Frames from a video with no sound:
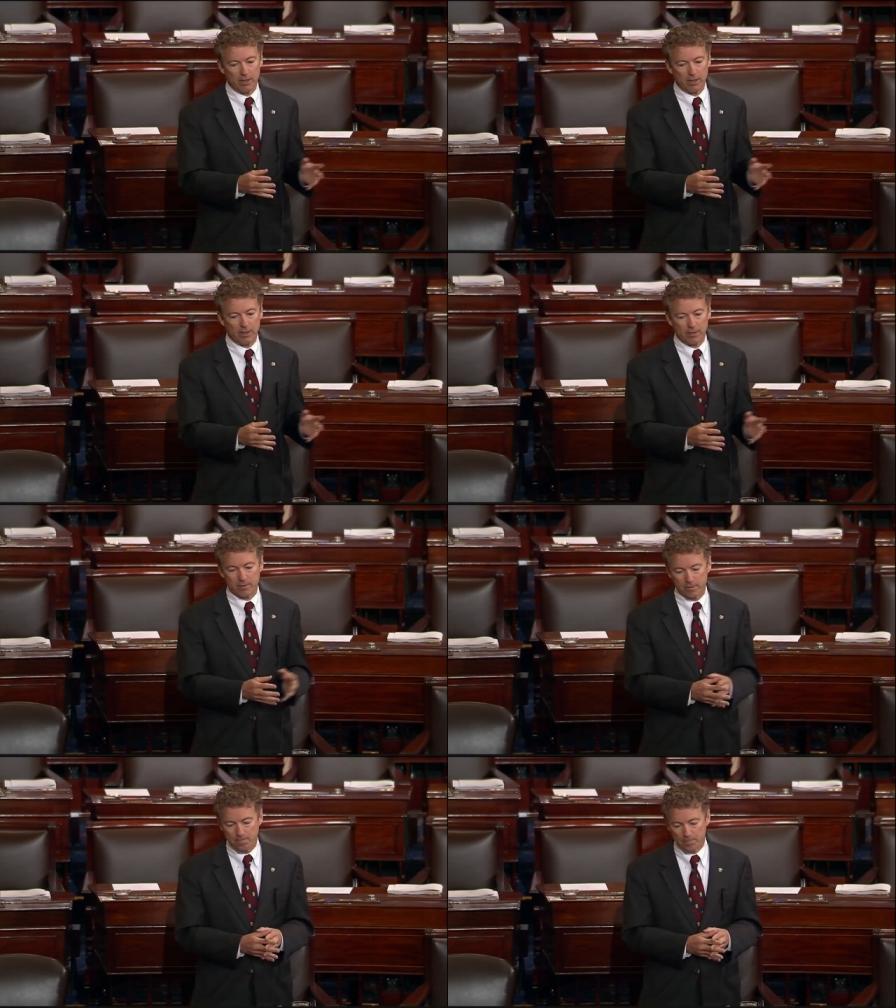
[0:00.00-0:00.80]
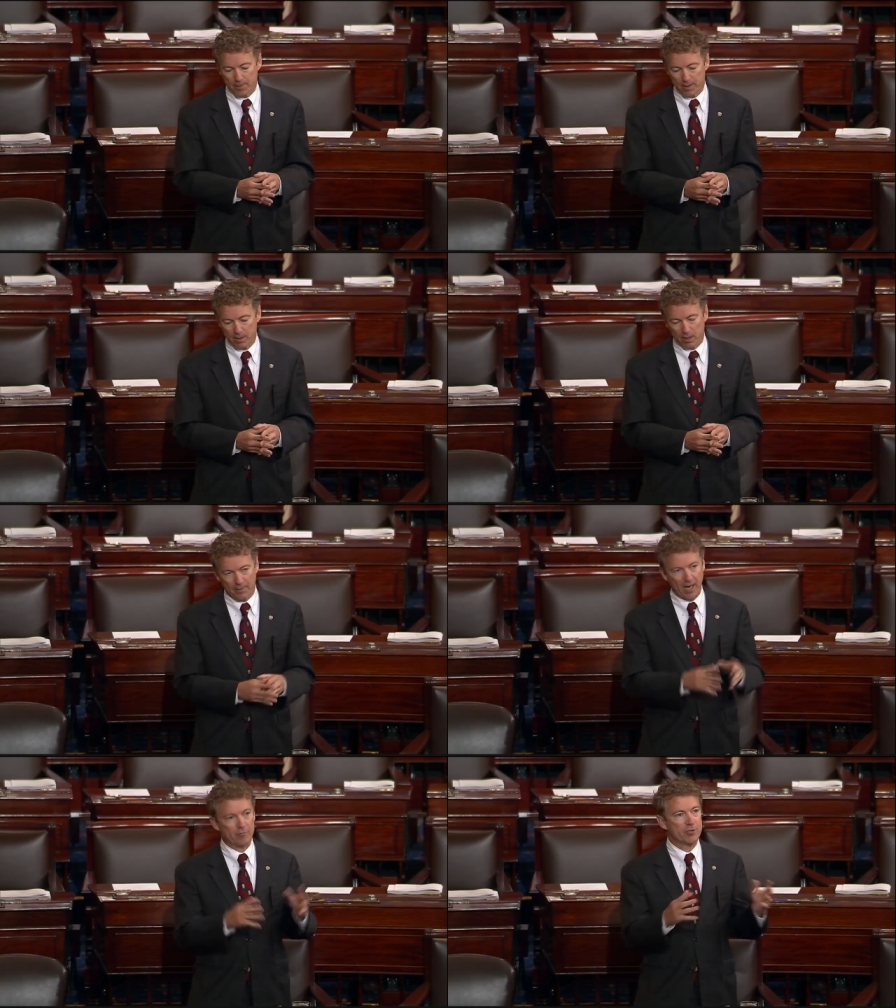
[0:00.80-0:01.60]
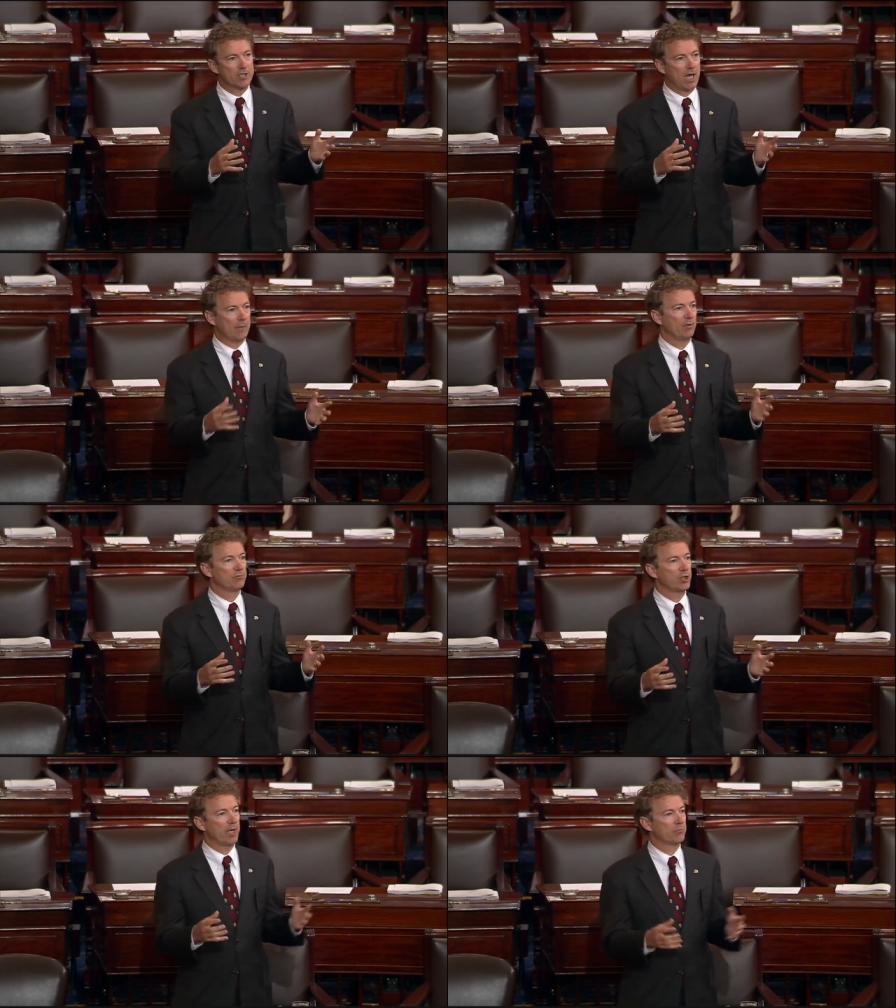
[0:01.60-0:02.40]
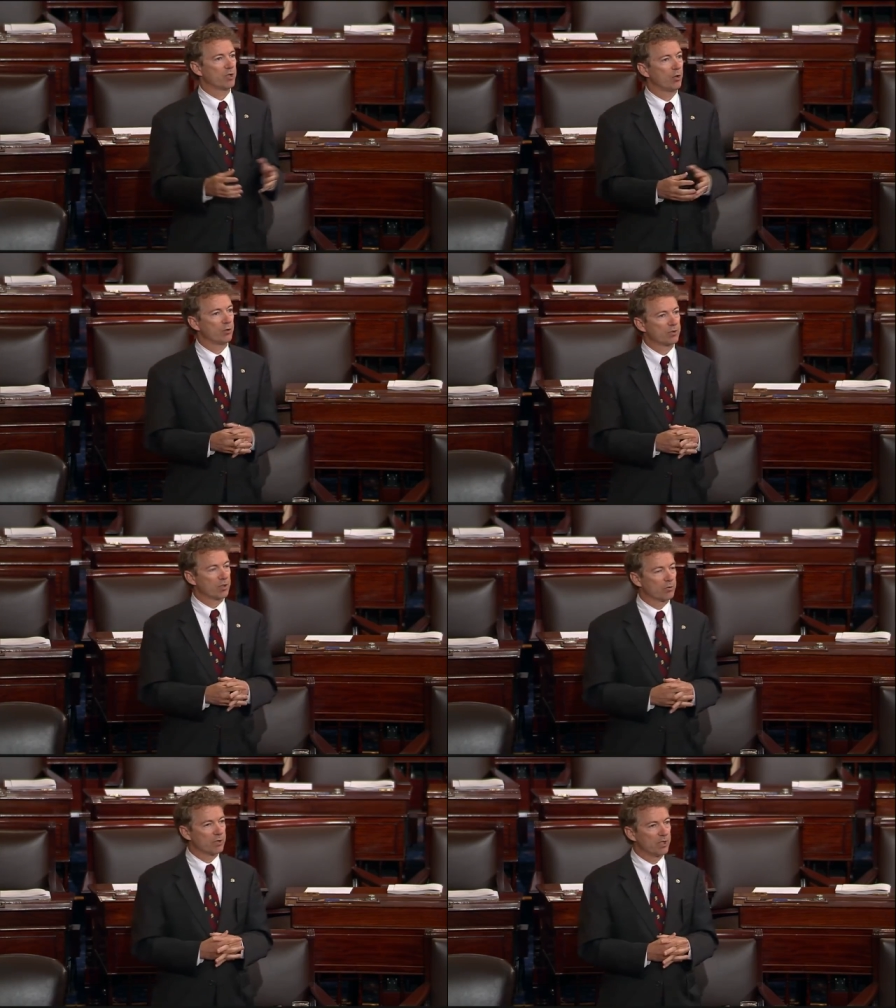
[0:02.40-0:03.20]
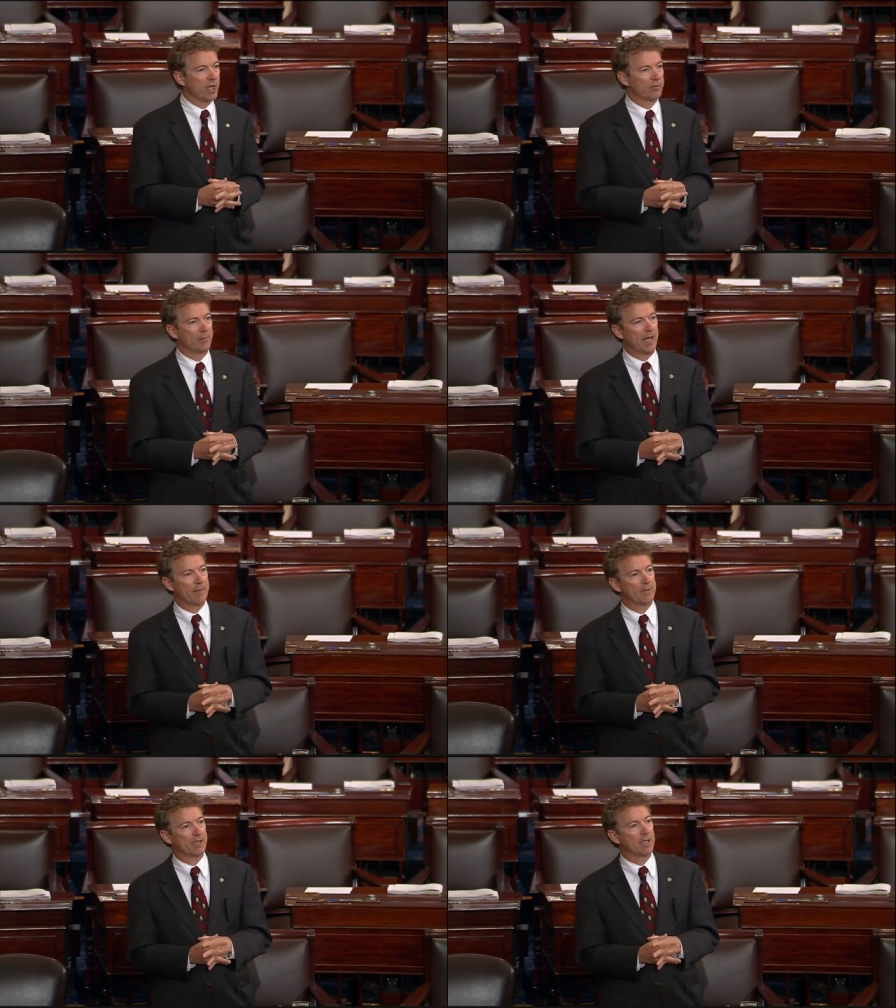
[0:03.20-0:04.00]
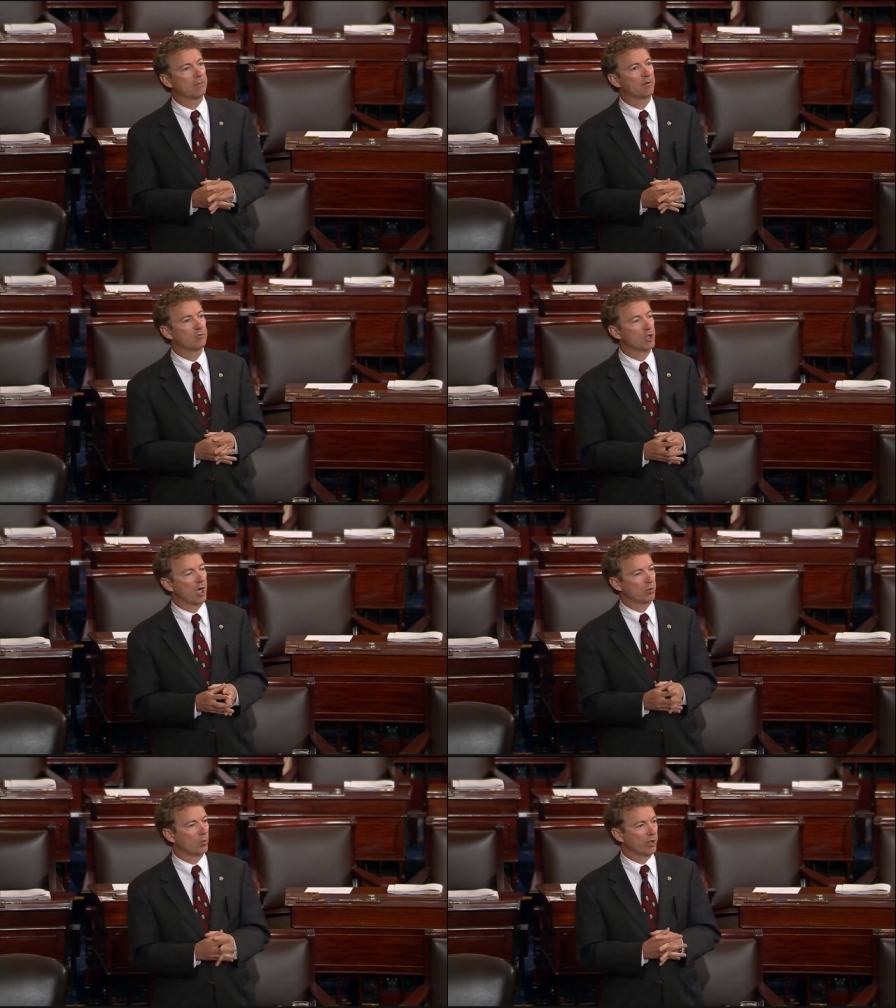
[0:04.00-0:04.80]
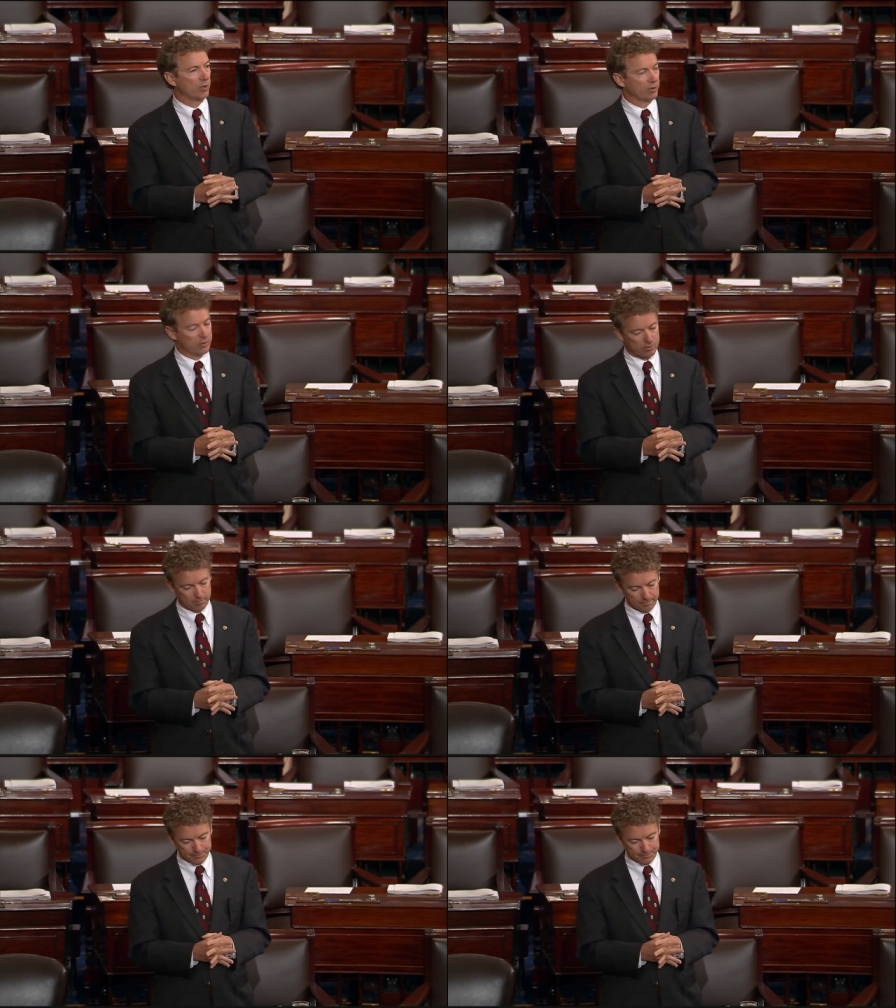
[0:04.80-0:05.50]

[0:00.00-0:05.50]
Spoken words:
England, about the time of James Otis, there was another man by the name of John Wilkes.